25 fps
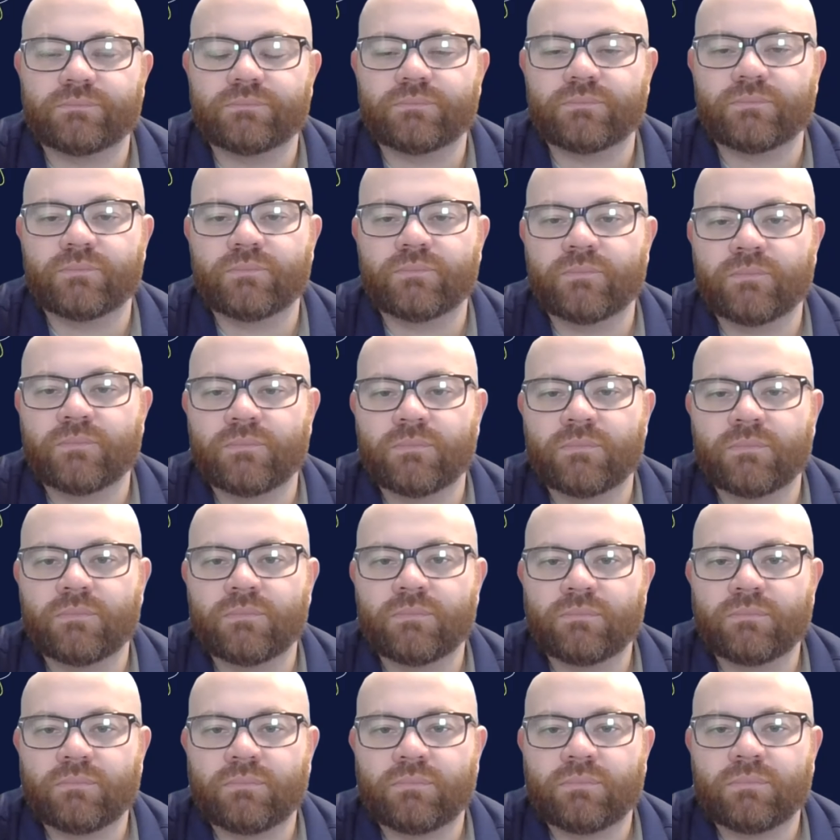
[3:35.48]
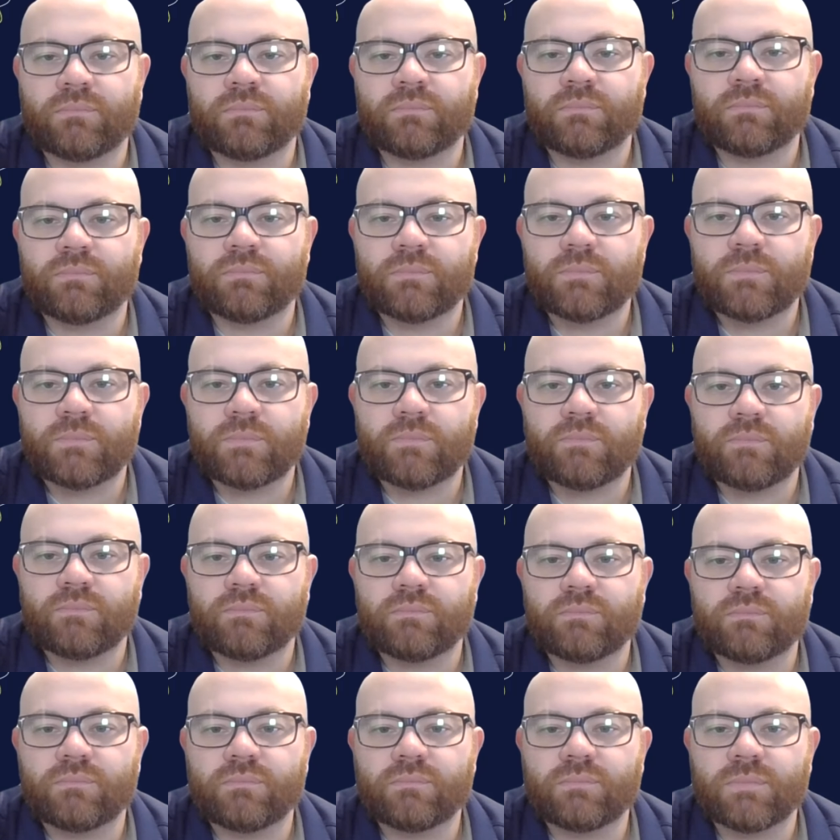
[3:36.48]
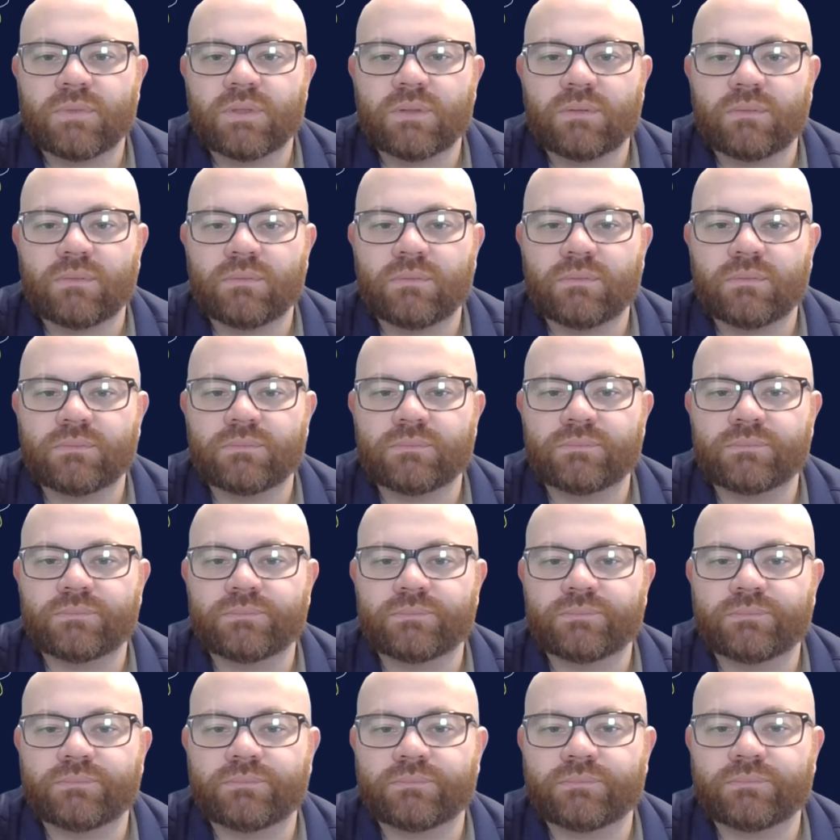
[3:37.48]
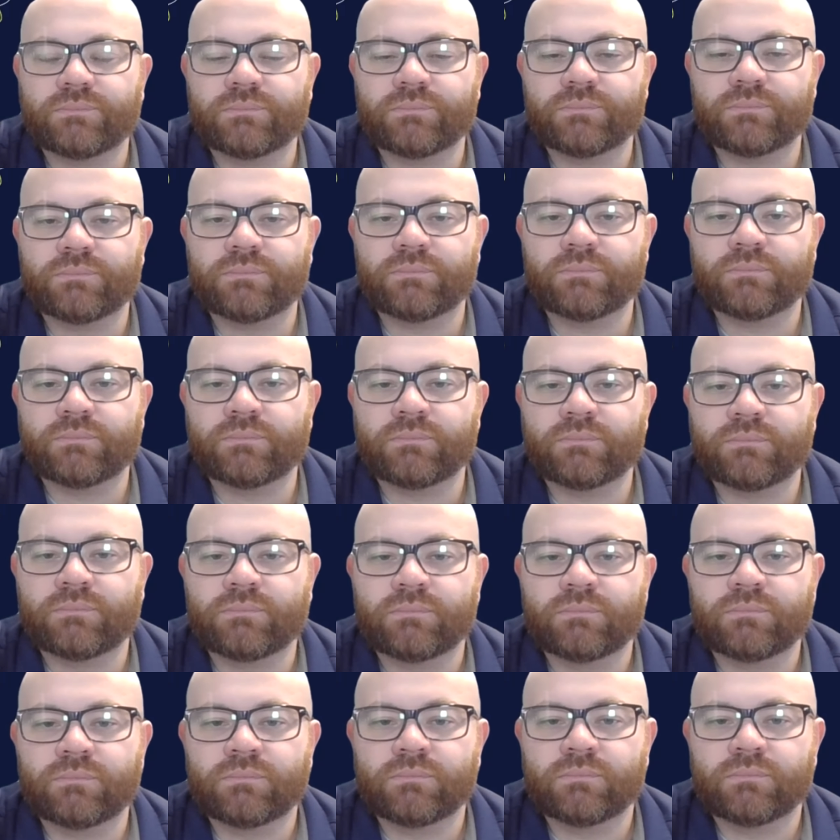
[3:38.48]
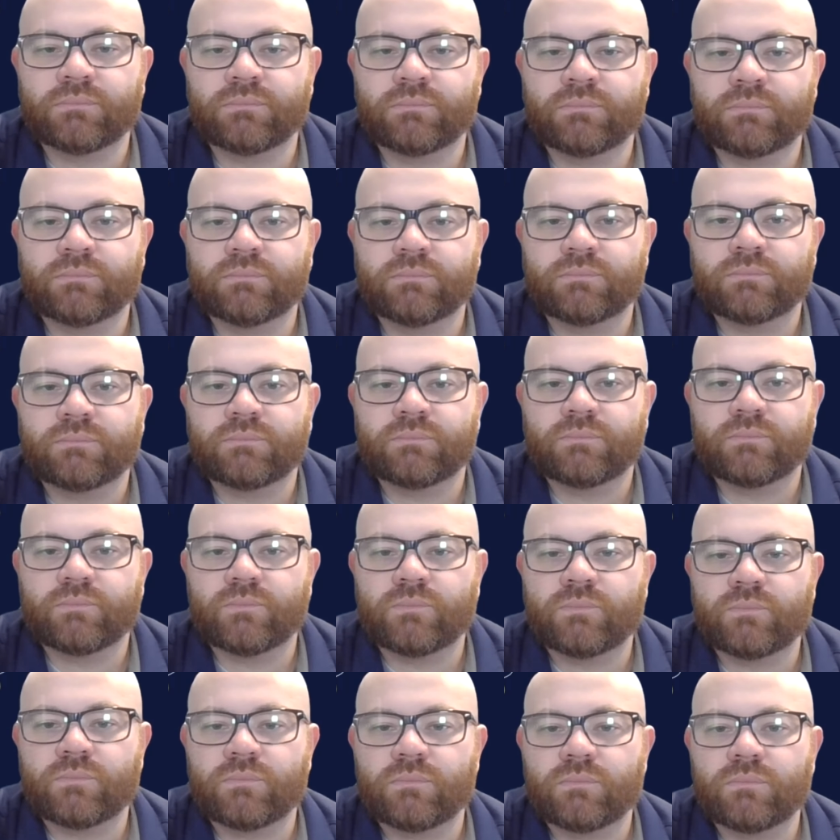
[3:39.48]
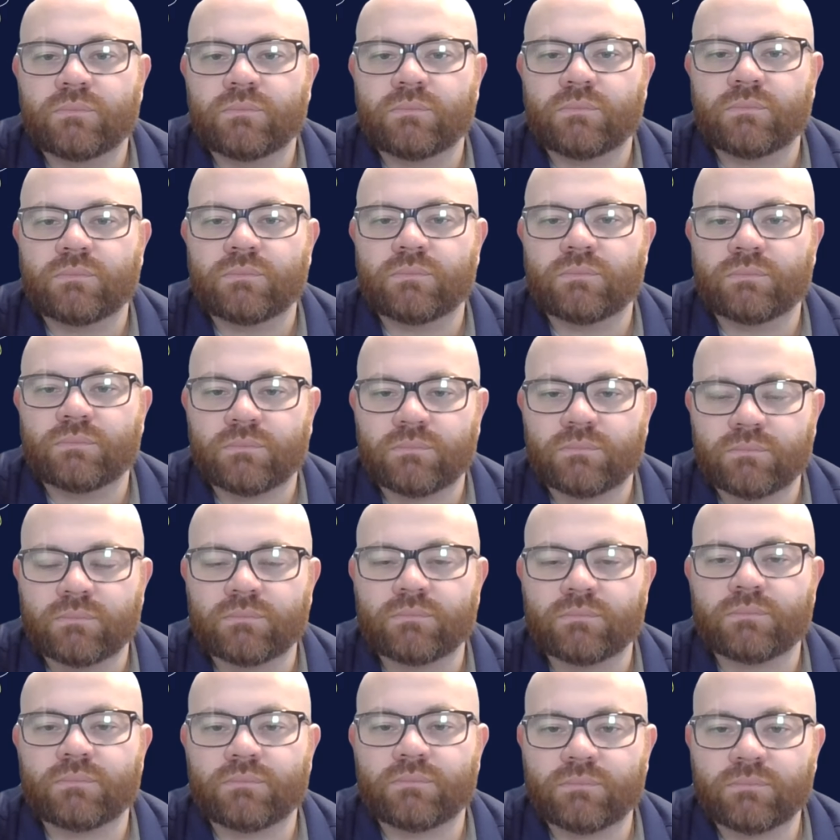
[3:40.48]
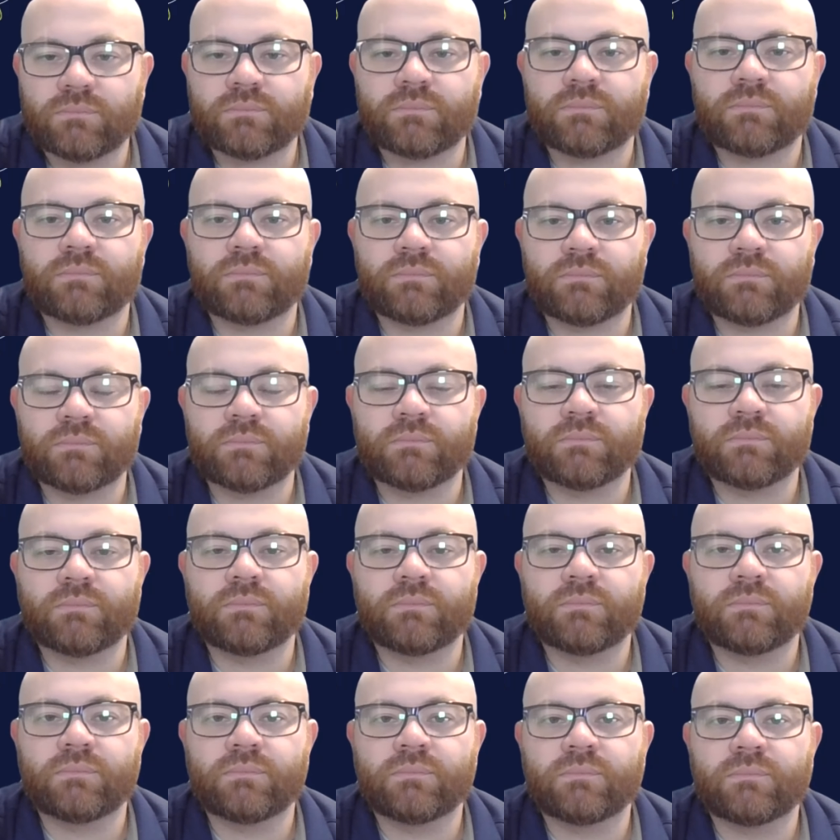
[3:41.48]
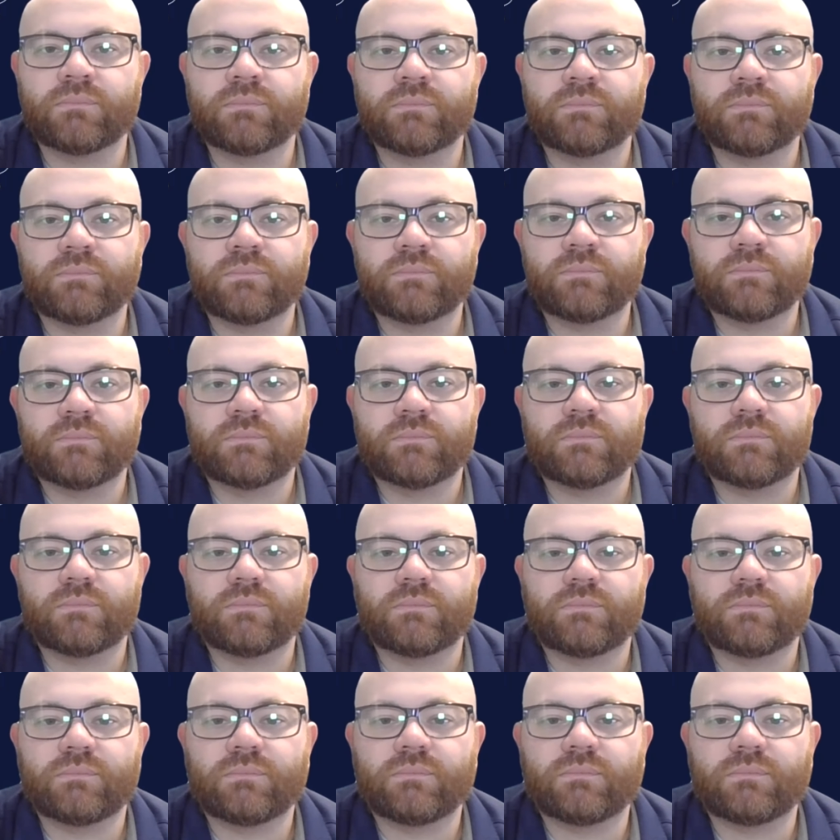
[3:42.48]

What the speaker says: No words are spoken by the person on screen.